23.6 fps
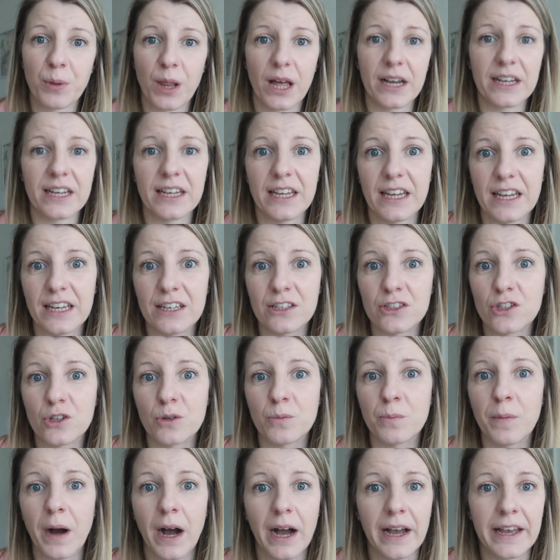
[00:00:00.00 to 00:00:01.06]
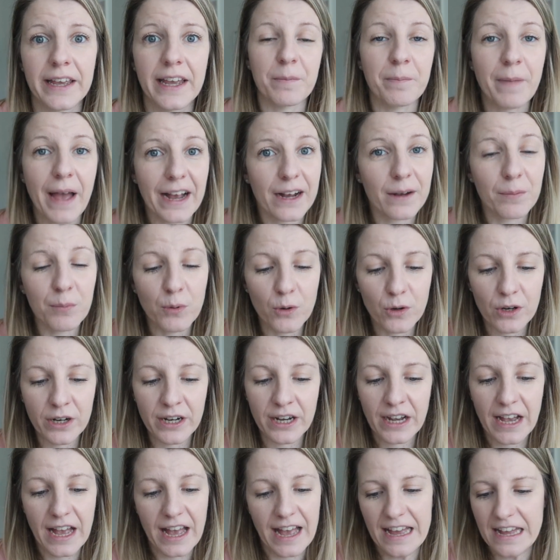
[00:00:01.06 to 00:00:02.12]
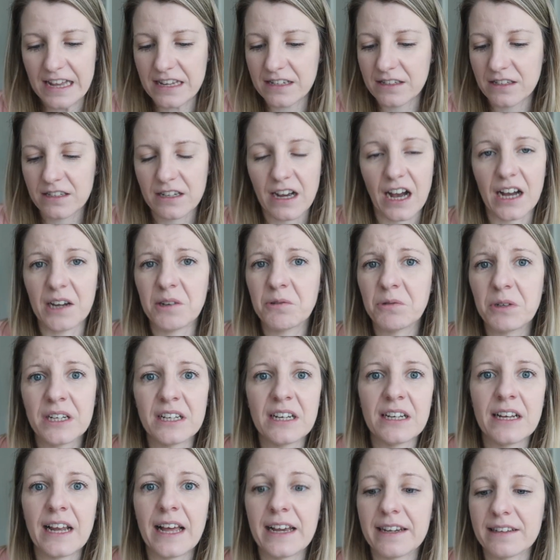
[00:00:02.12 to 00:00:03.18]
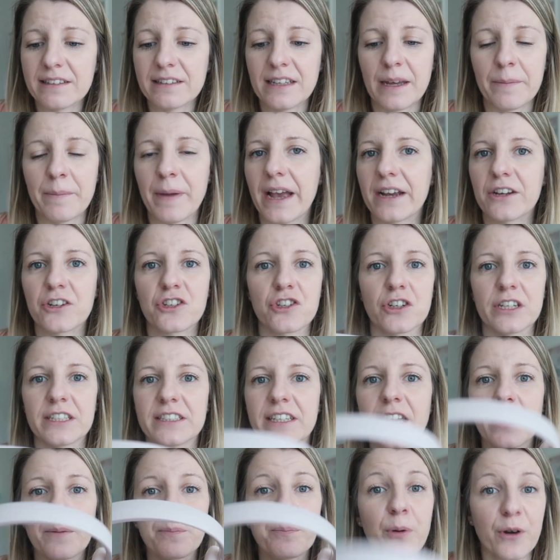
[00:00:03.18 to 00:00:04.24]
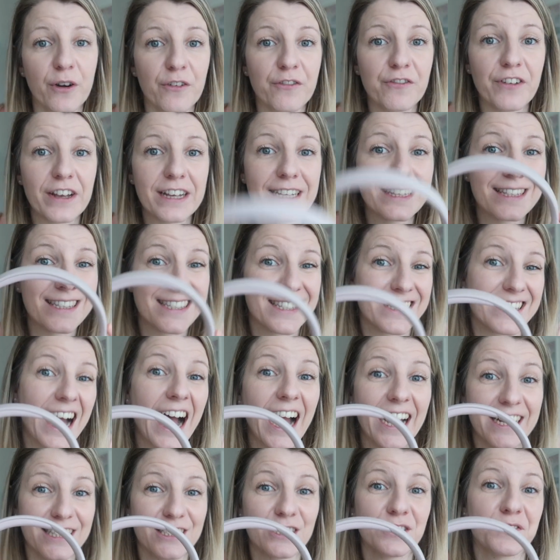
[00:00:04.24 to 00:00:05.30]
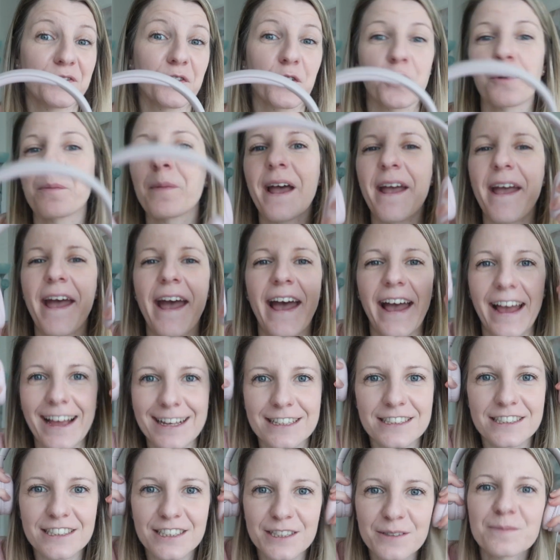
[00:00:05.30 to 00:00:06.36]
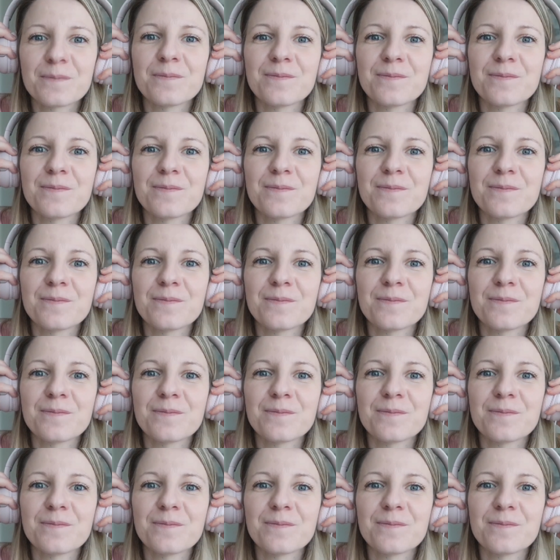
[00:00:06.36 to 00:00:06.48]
plug it into my MacBook, and I really like them actually. They are perfect size for my head.